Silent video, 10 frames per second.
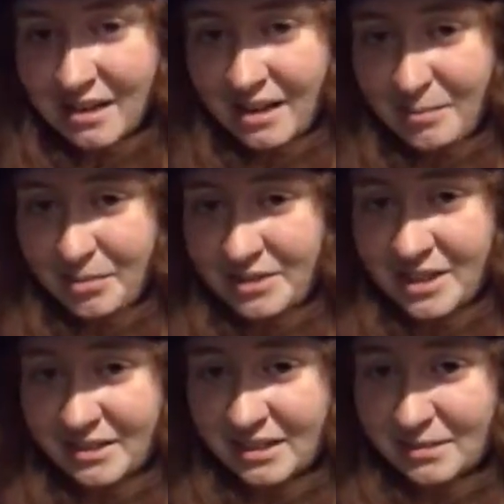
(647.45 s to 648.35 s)
and
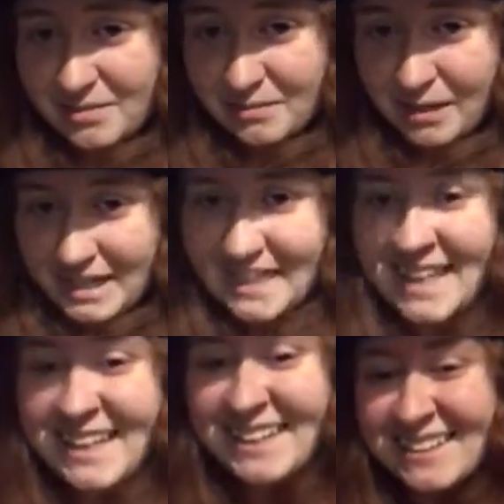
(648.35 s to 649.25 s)
pretend that I'm somebody.
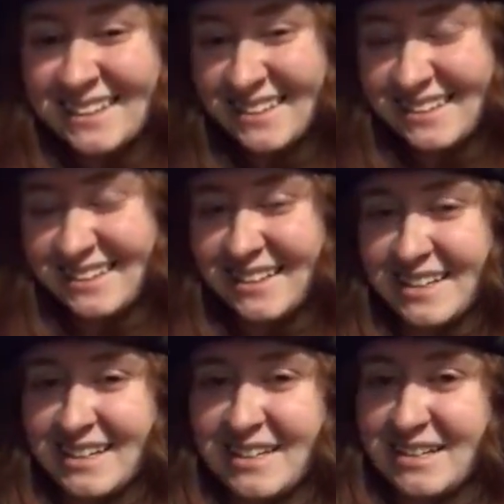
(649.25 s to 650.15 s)

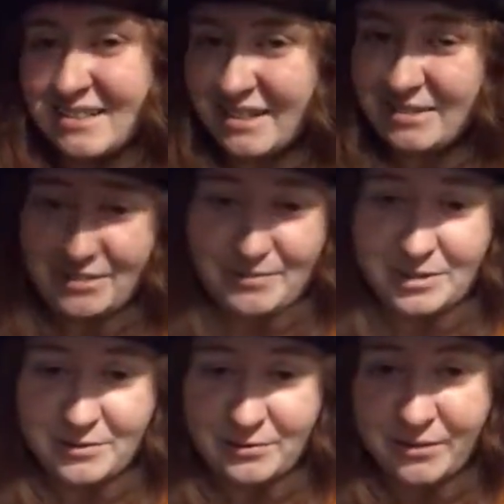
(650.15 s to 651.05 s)
Thank you so
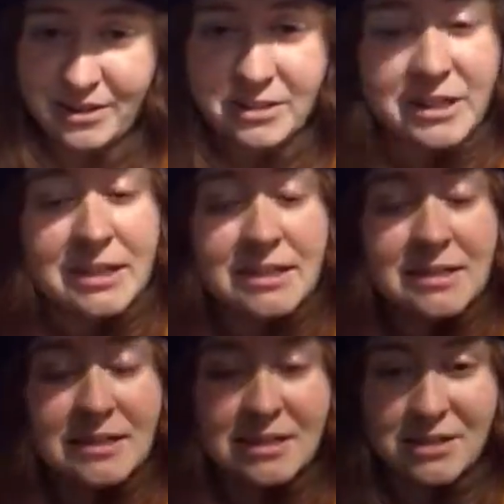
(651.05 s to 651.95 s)
much for watching.
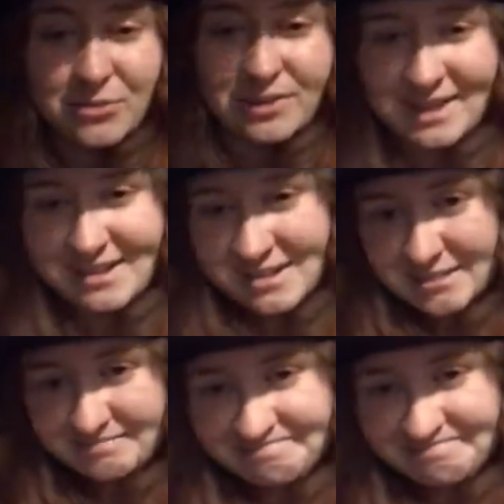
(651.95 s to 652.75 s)
See you later.